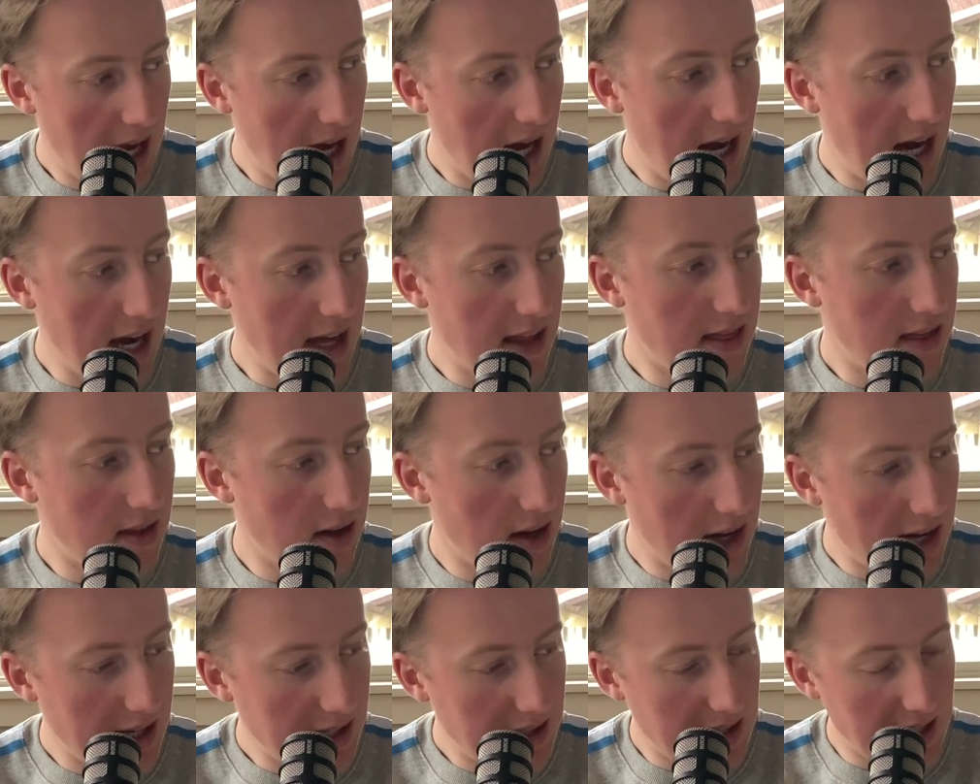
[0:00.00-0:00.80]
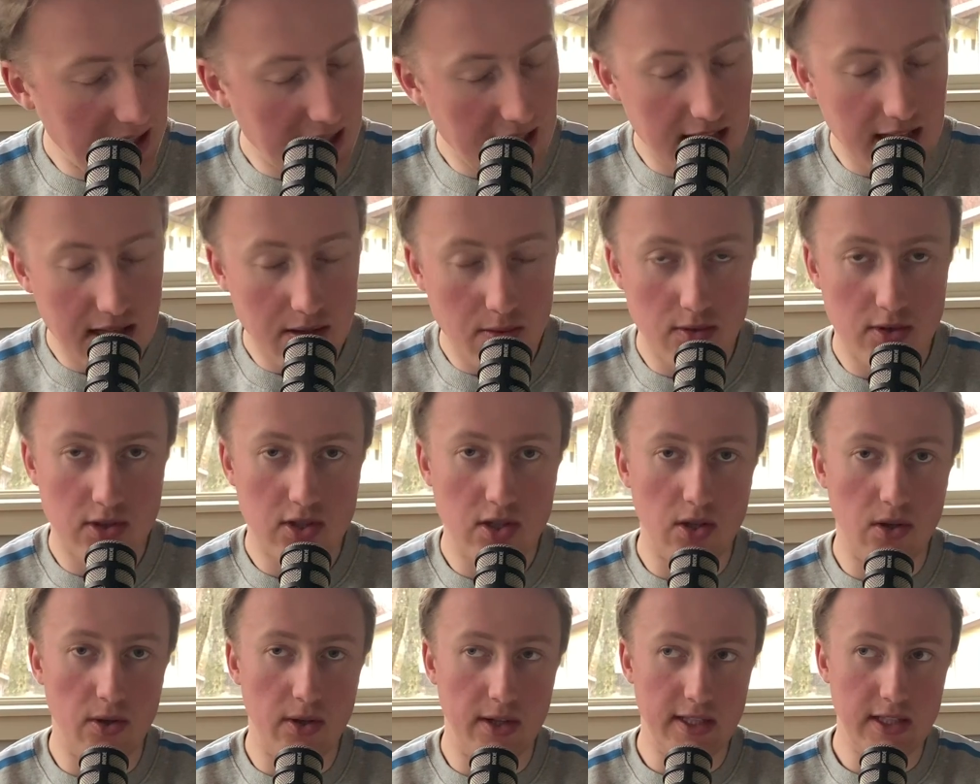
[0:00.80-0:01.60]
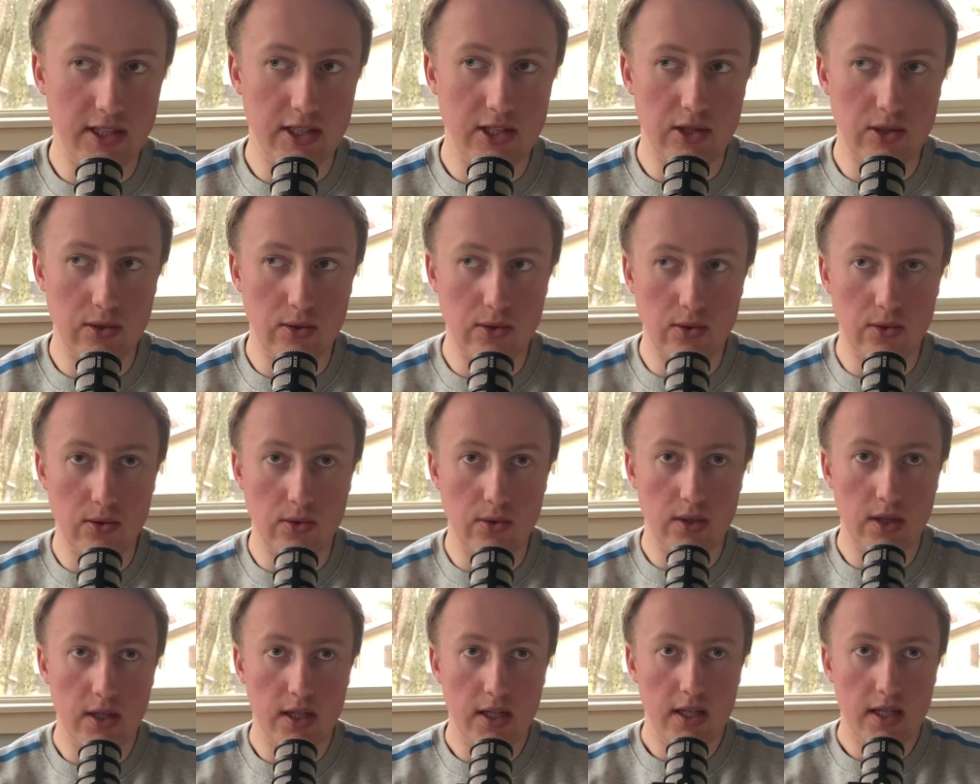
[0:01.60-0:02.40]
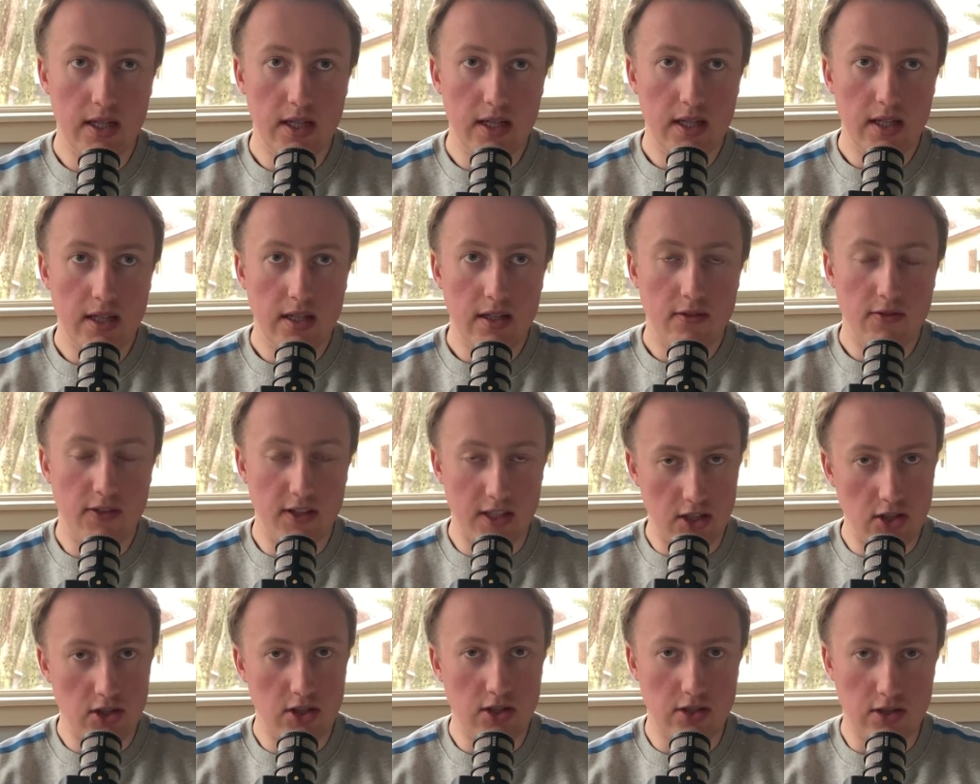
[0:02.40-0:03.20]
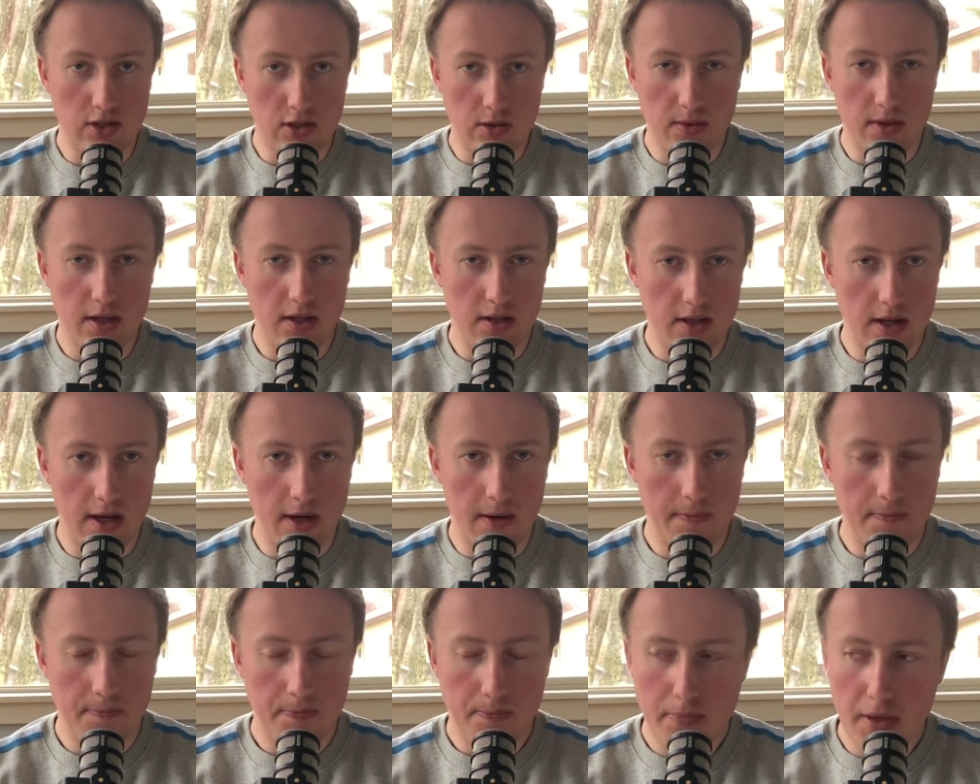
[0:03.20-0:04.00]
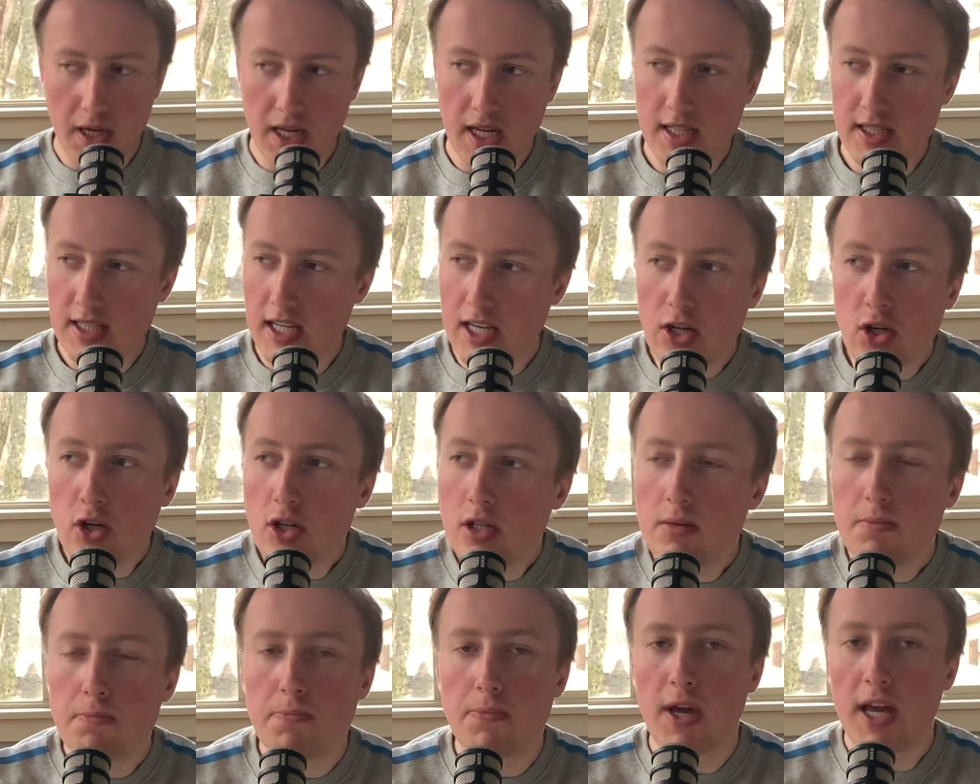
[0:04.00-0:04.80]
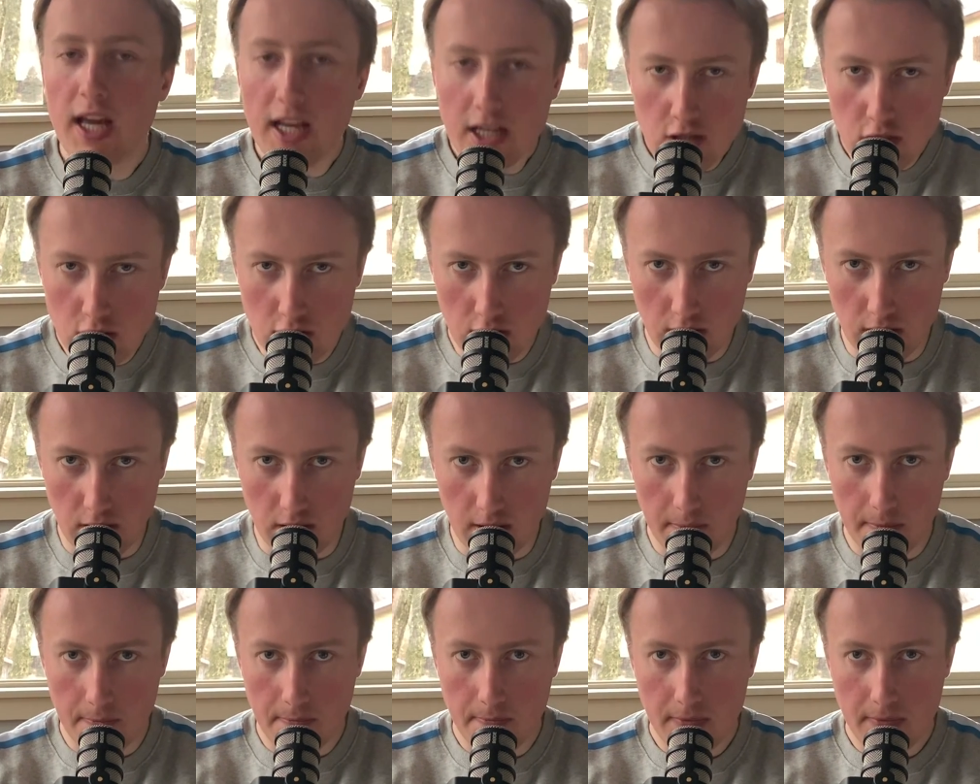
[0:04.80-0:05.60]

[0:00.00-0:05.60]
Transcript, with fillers: I thought that he was going to finish his career there because I couldn't picture